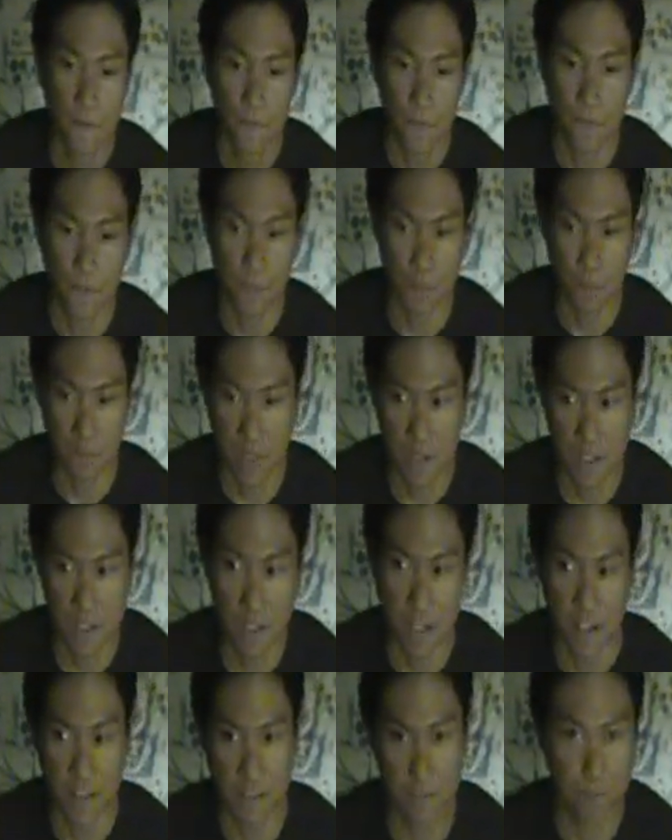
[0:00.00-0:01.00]
do this
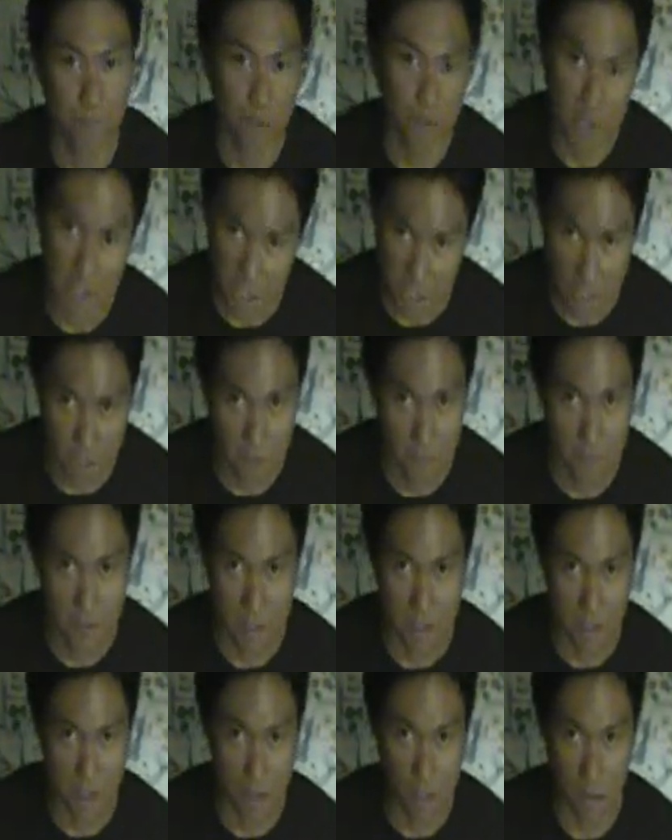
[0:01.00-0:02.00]
kind of push-ups
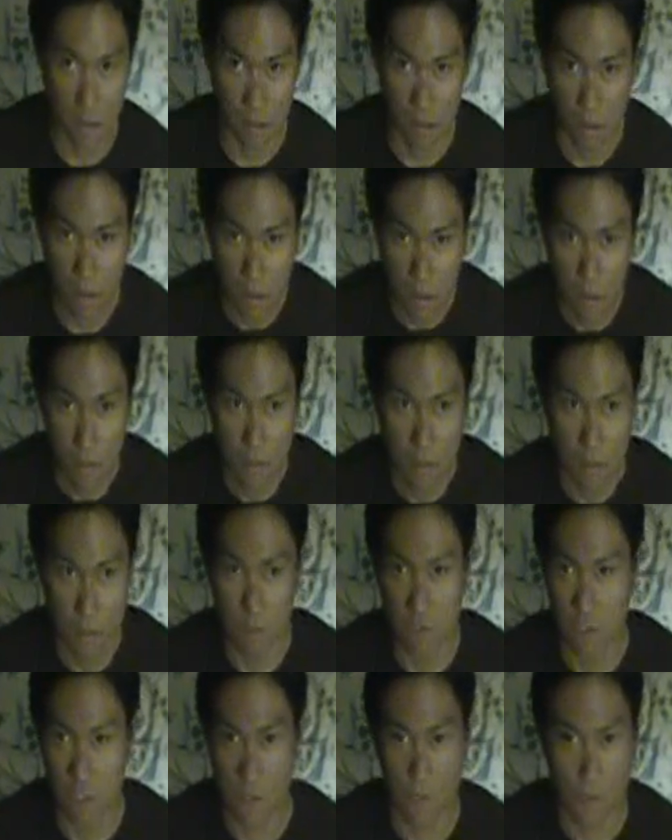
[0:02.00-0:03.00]
and
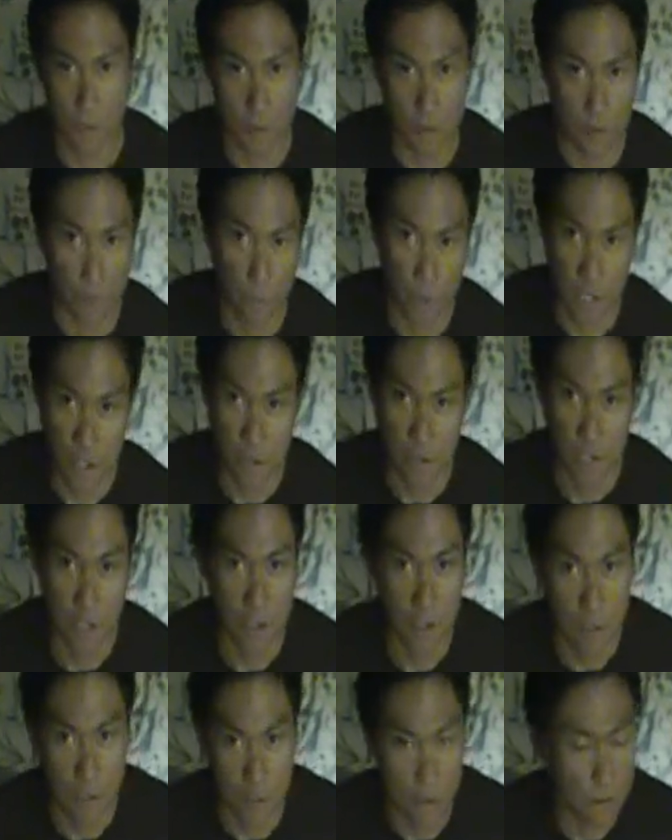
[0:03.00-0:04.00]
just for the weight
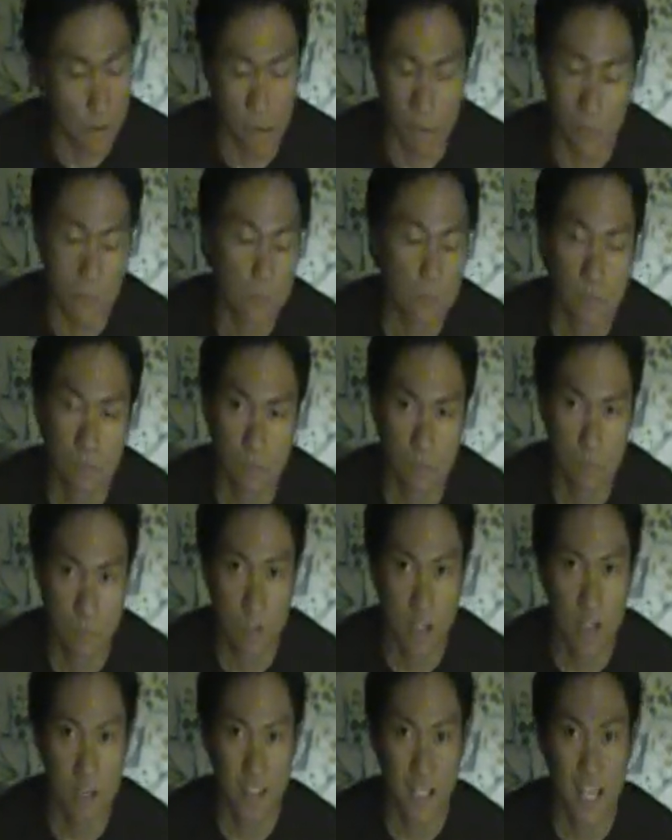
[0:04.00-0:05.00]
trainers. And no,
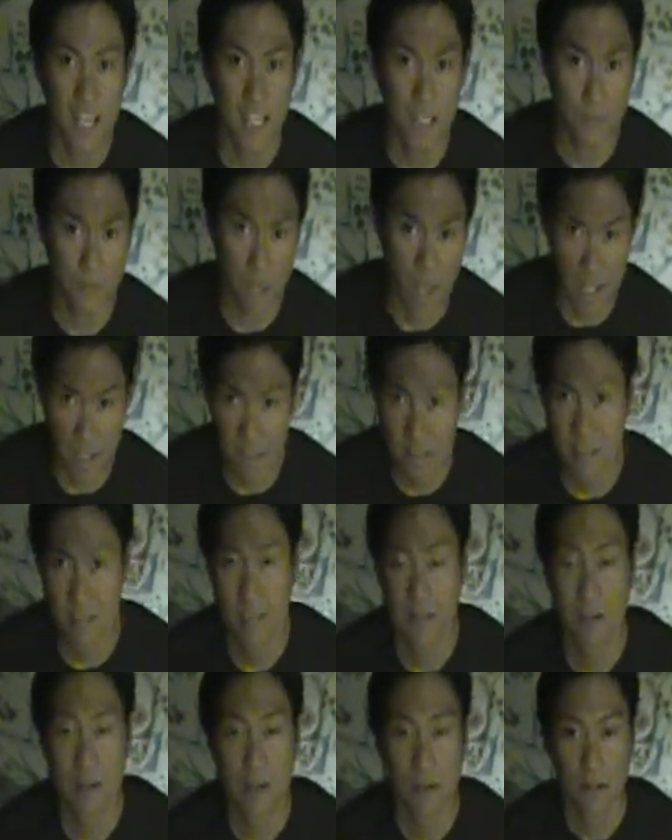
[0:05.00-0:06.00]
not that advanced.
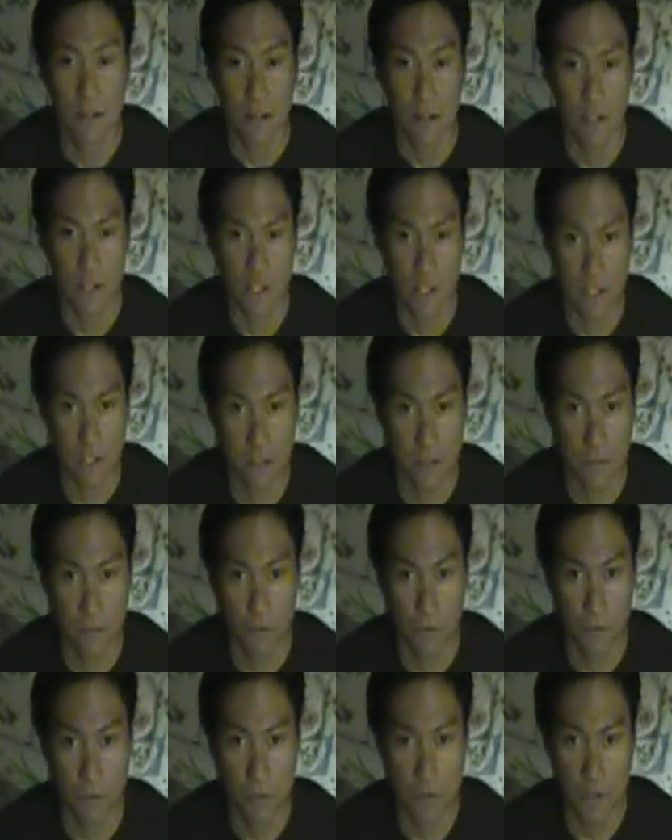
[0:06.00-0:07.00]
It's just
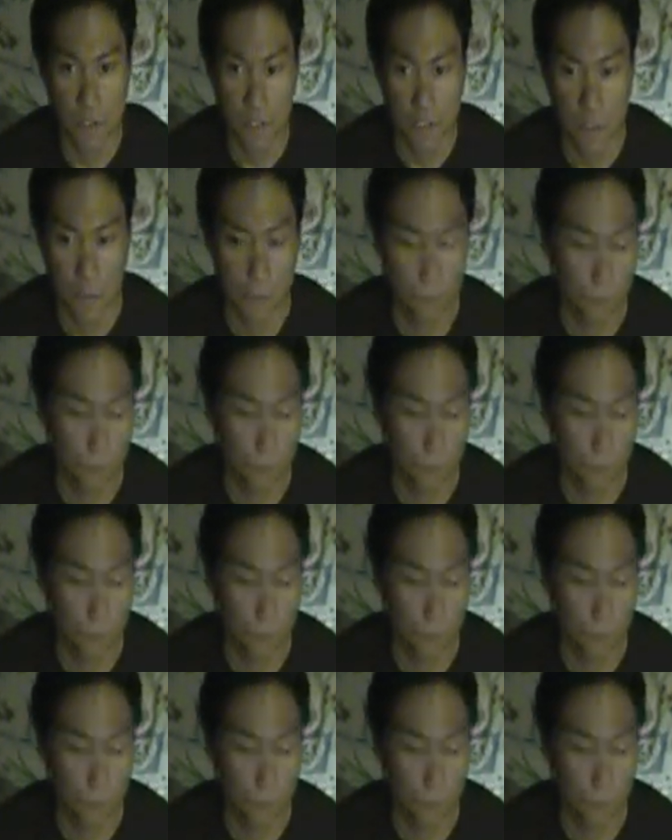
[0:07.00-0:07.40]
for the